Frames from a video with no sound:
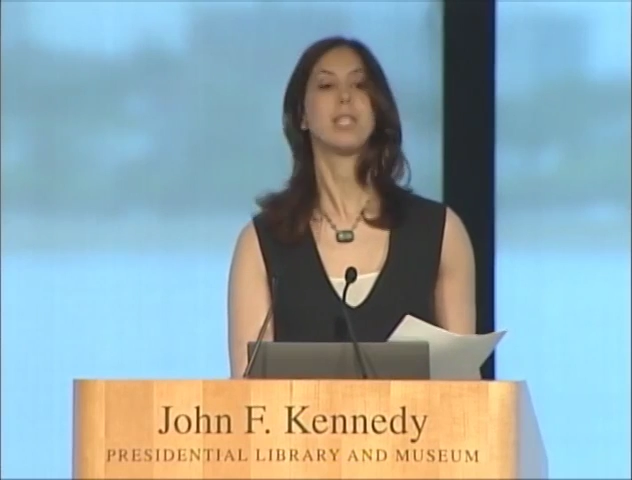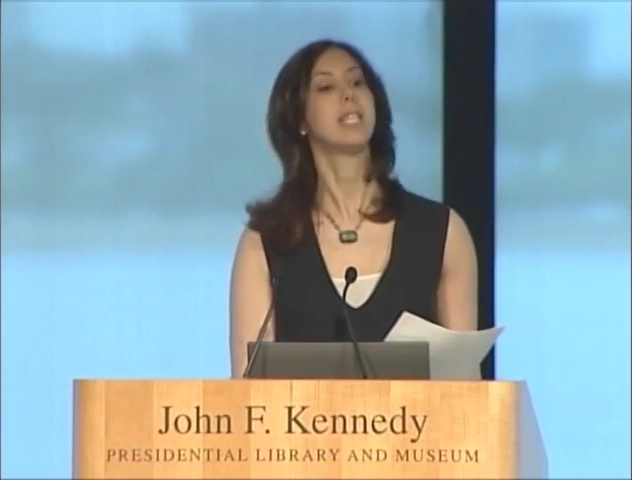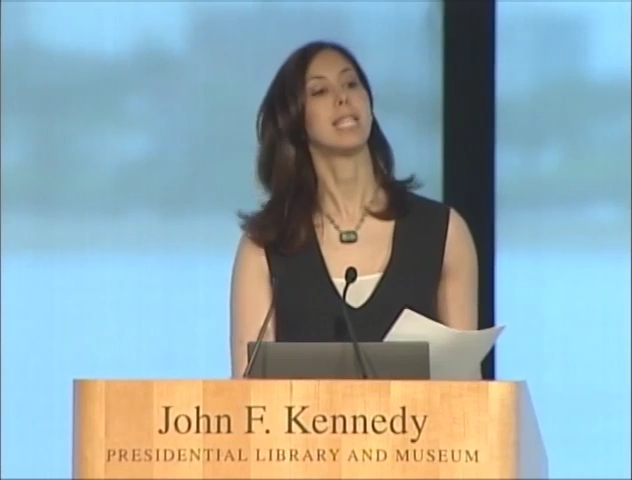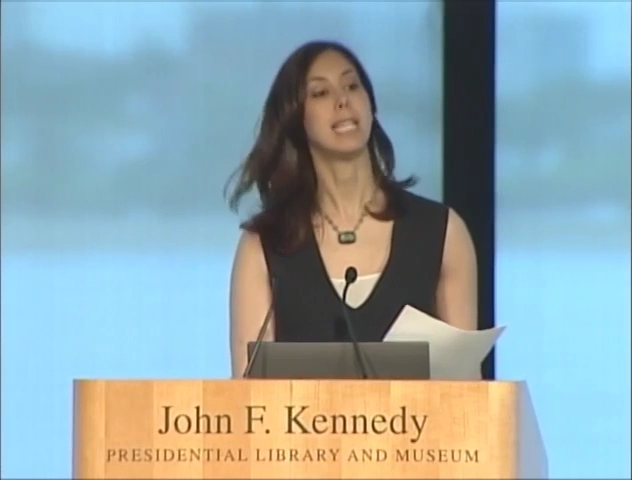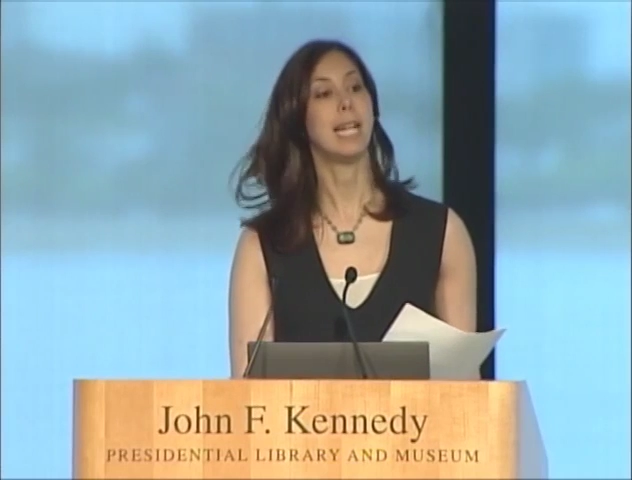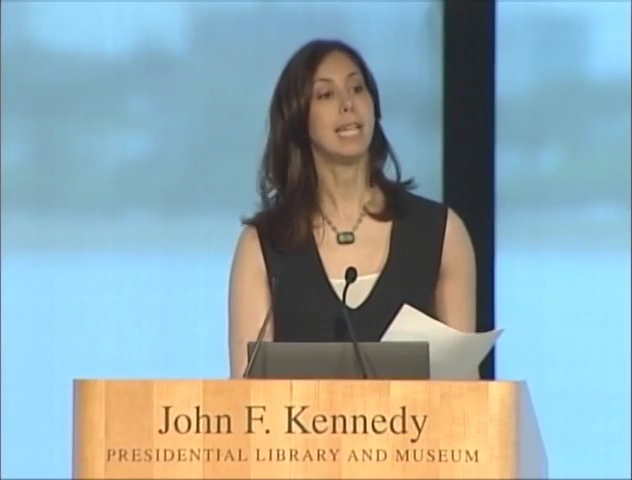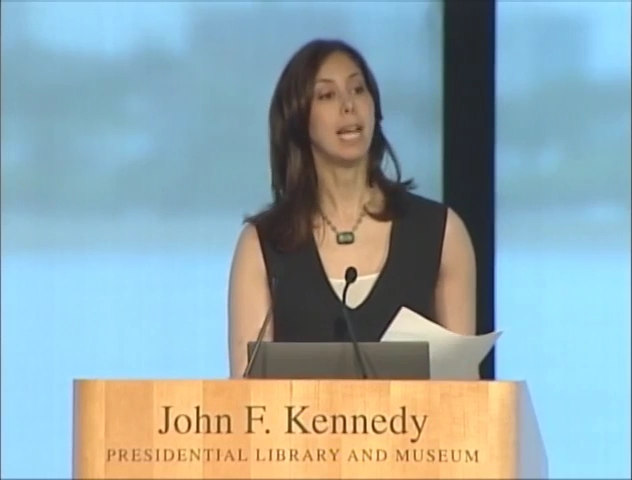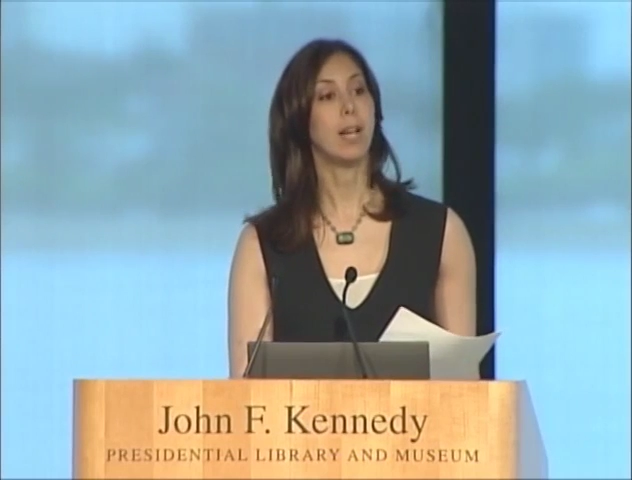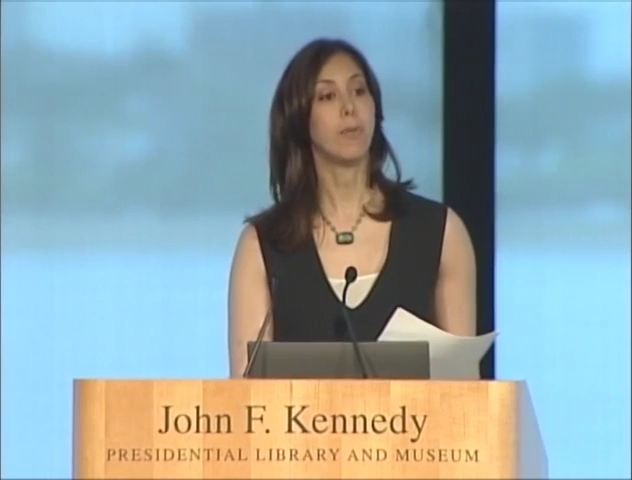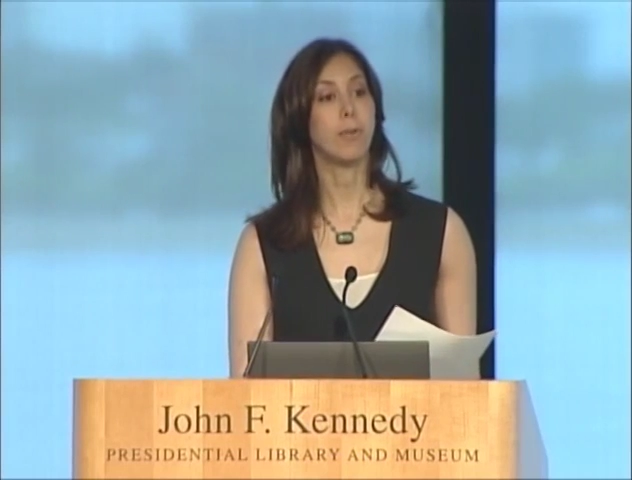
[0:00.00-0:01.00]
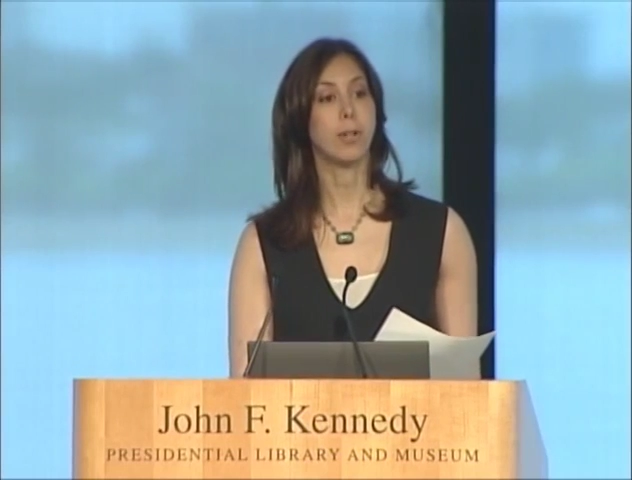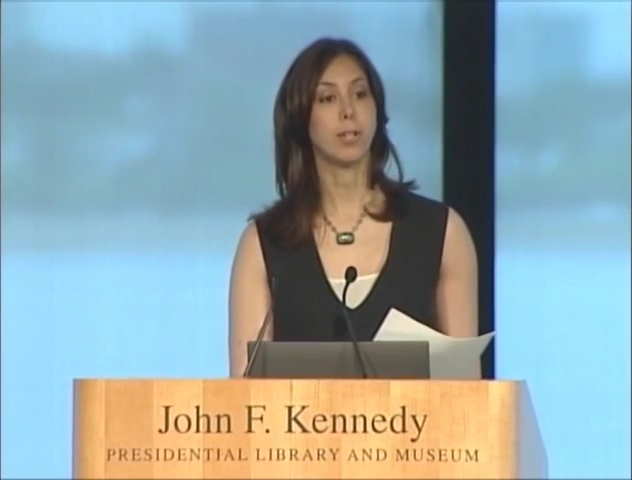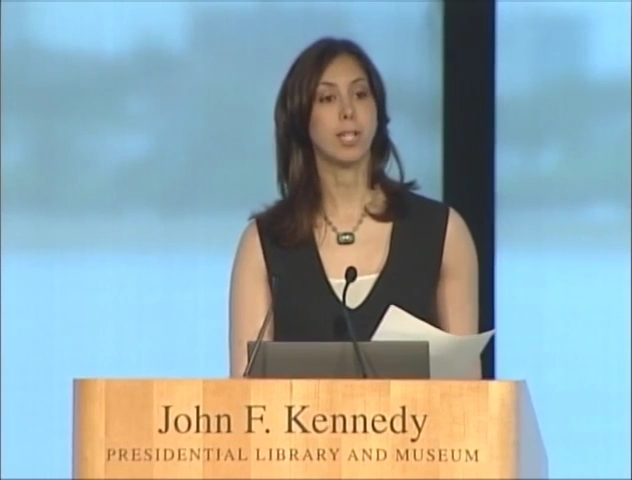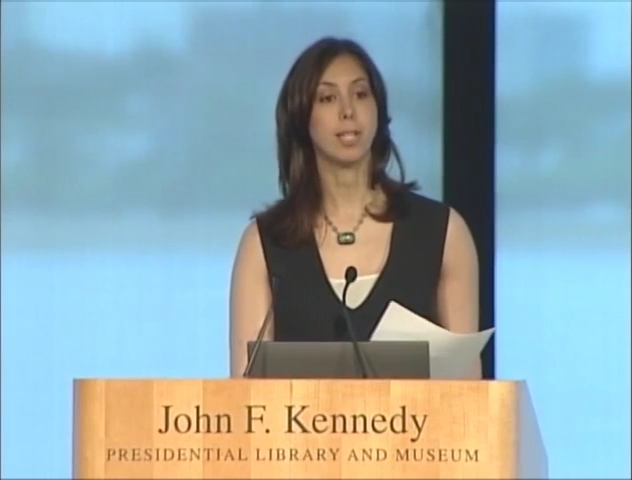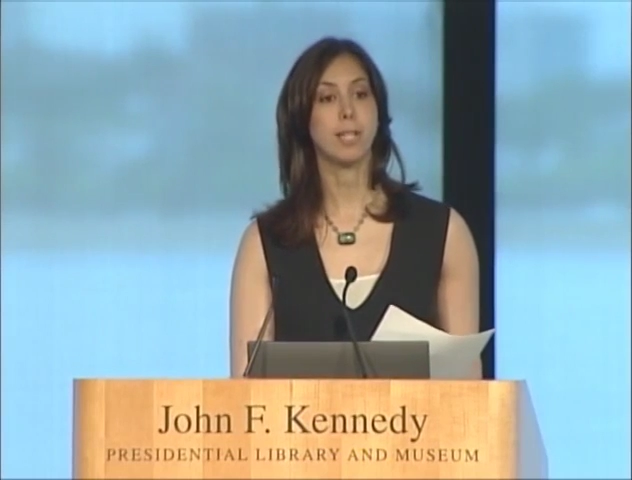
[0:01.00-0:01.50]
to the San Diego
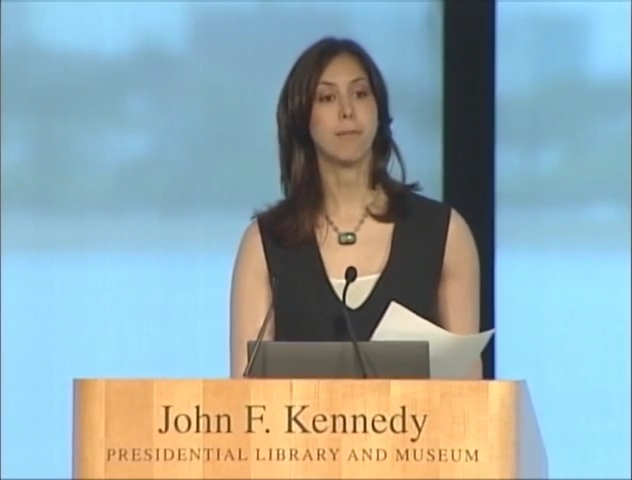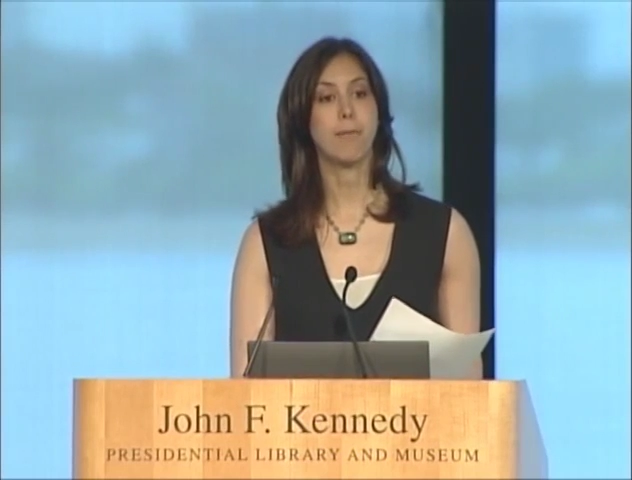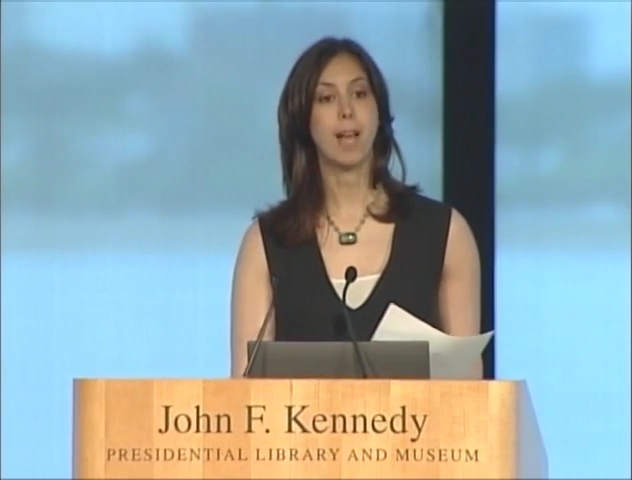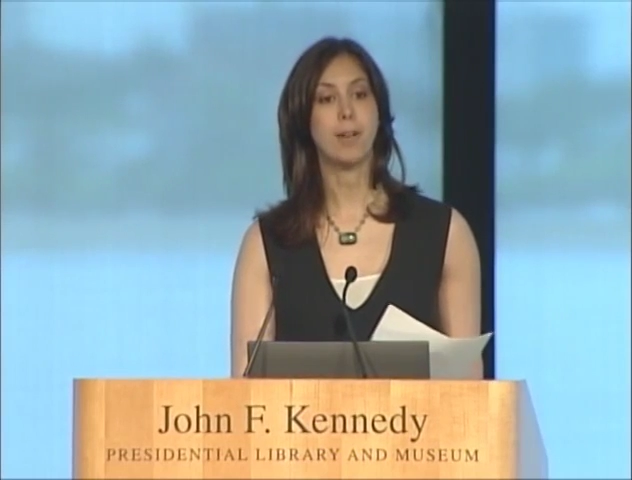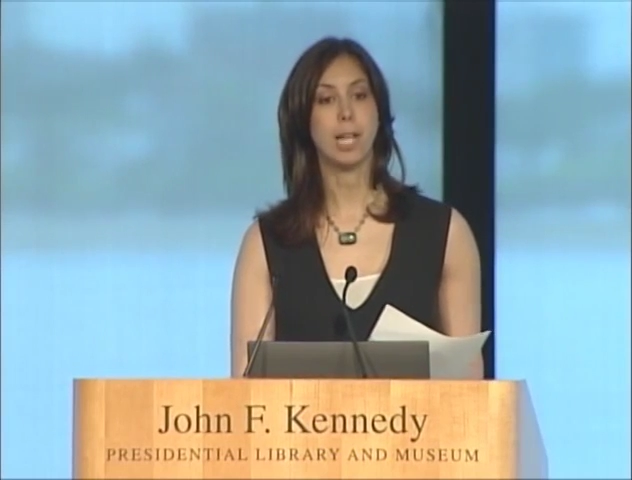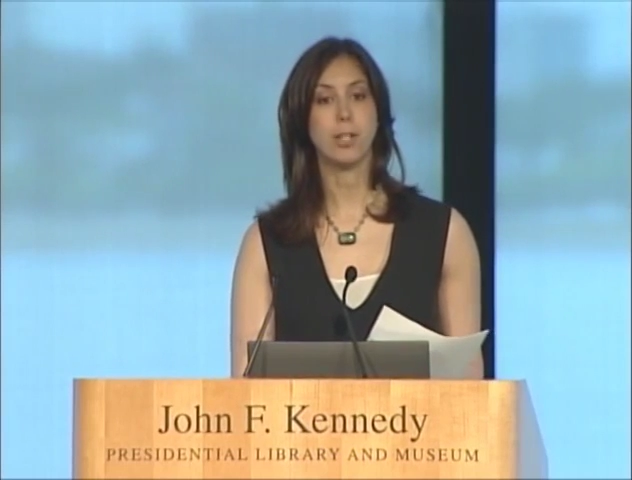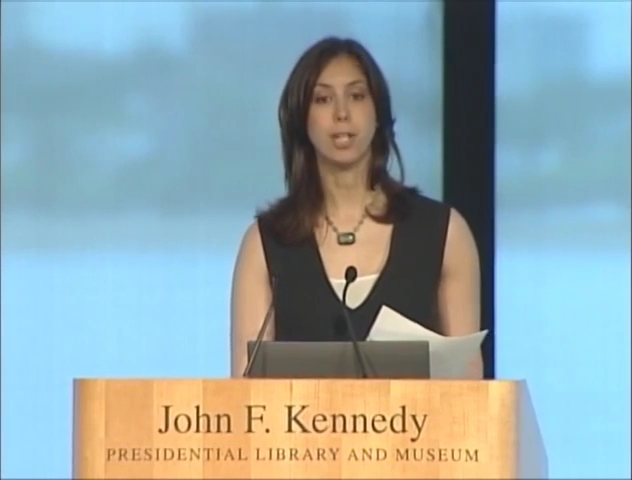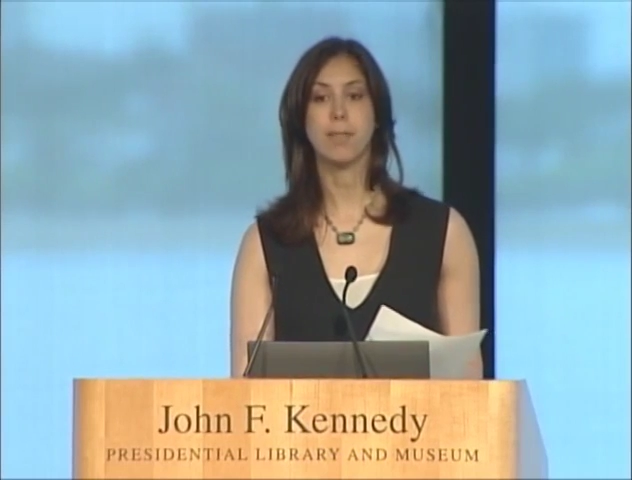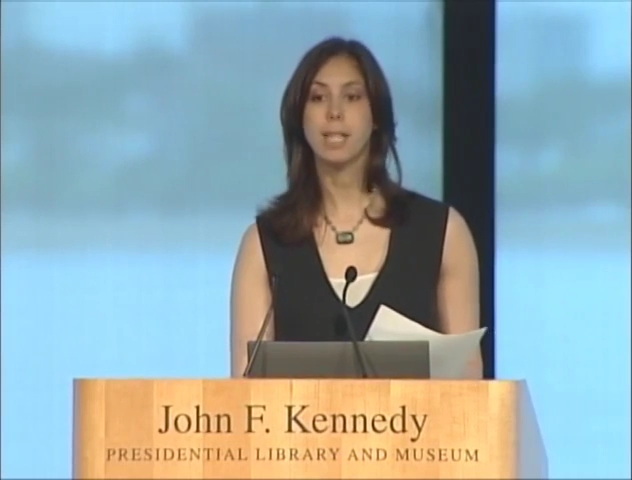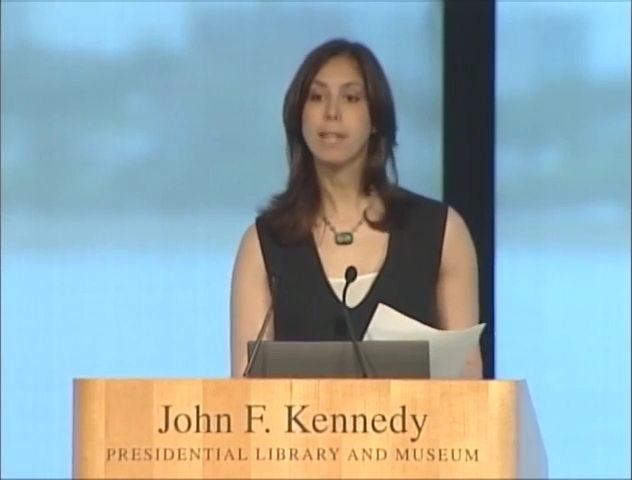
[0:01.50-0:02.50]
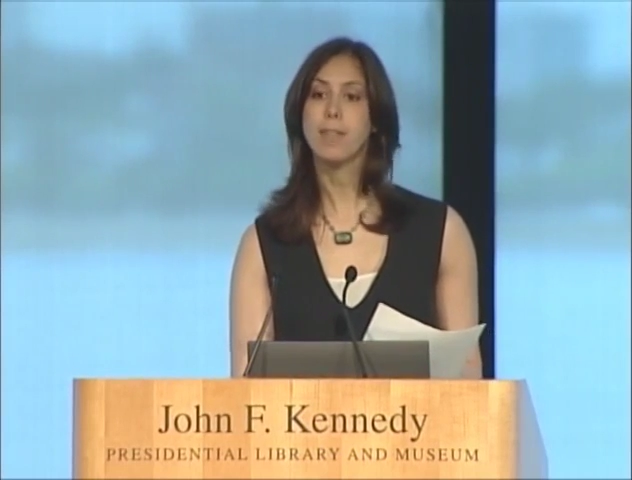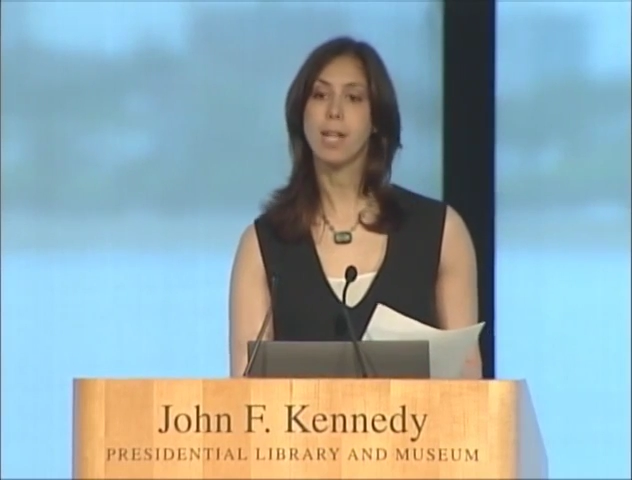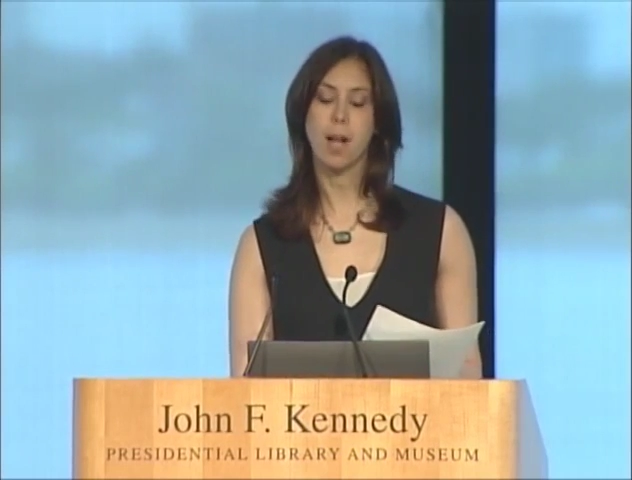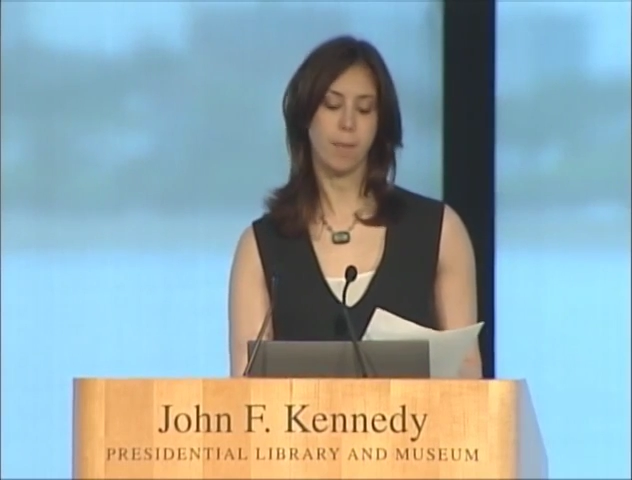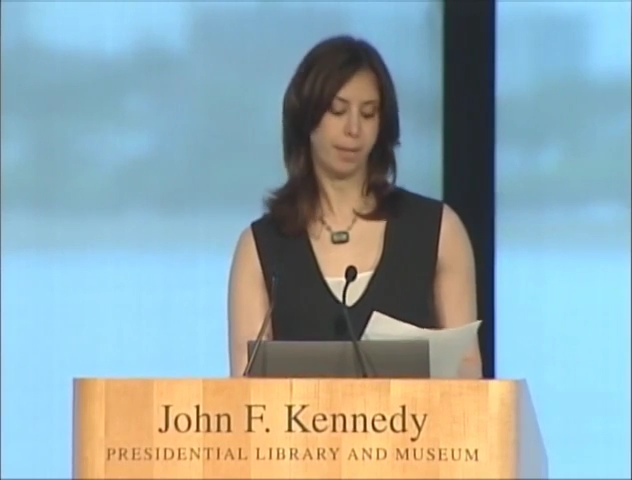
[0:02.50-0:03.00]
Versions Foundation of the Giving
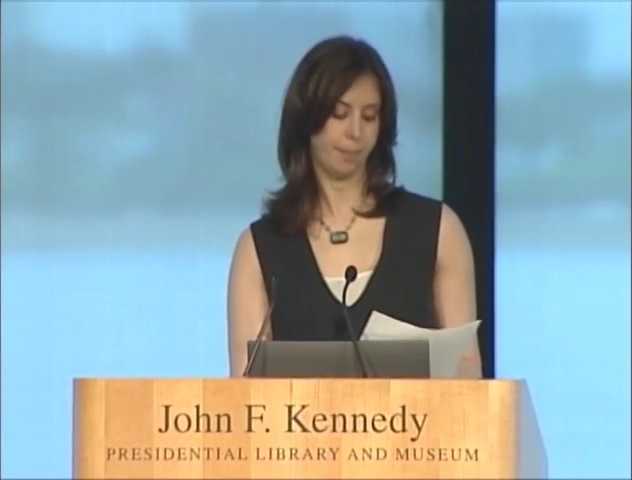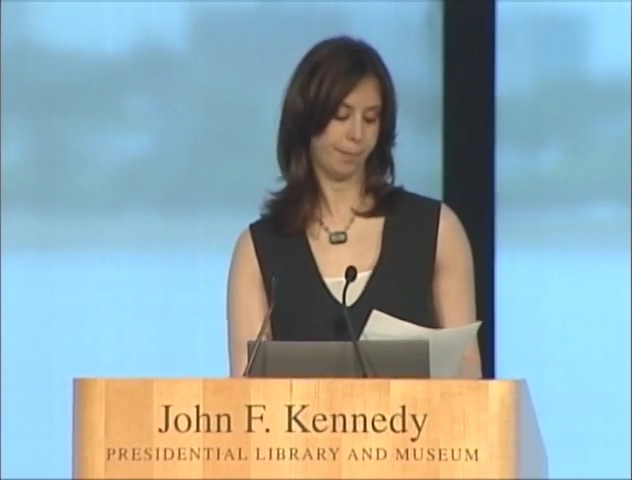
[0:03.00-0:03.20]
Common.